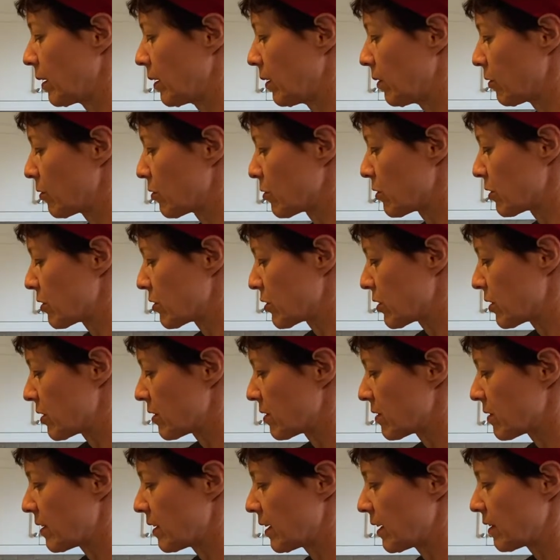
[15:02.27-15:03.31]
nutritious,
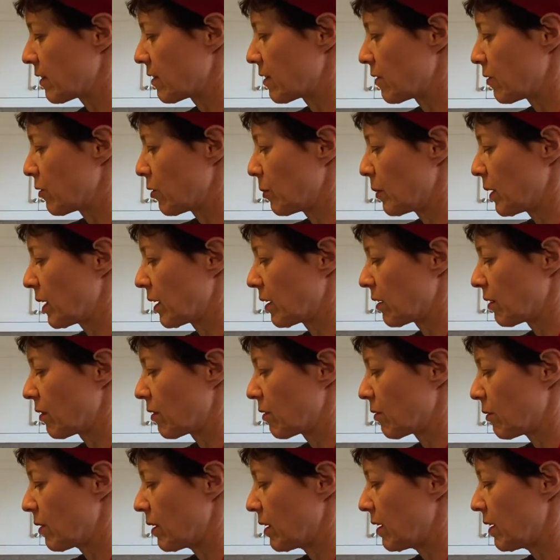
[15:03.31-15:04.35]
lots of
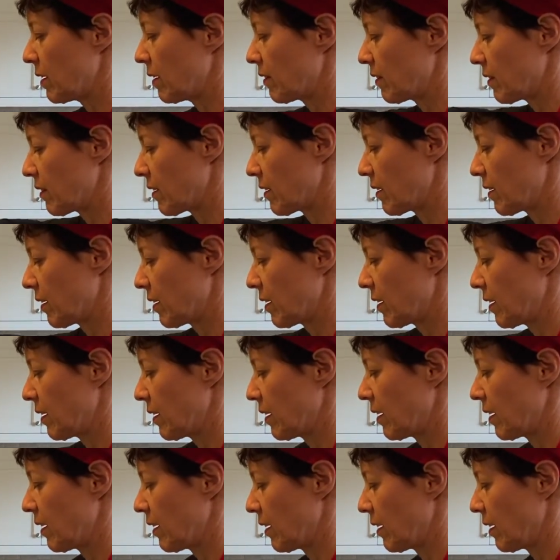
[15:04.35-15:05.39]
omega-3s.
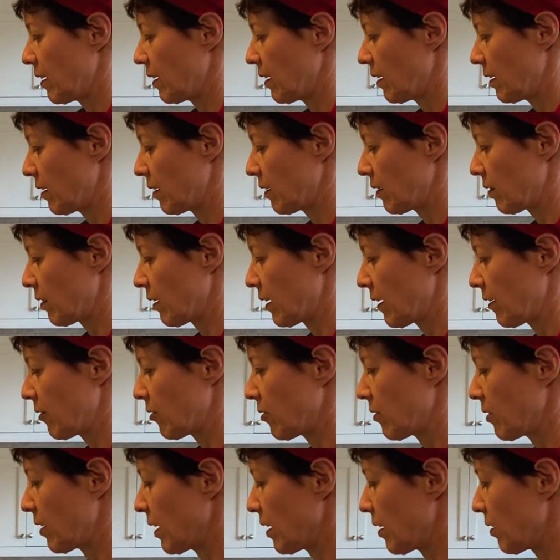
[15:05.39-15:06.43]
Don't have to
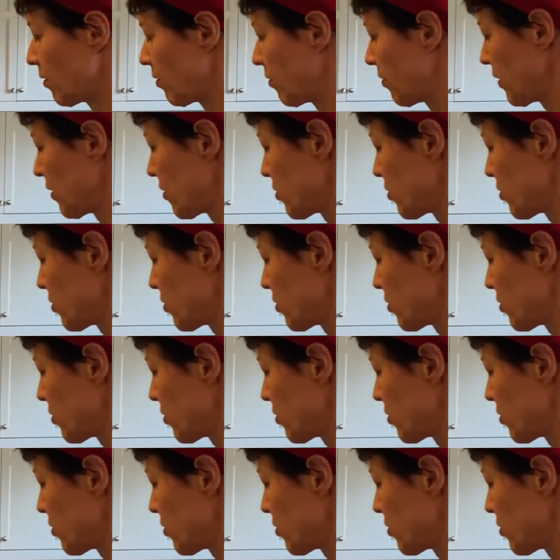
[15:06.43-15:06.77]
take a fish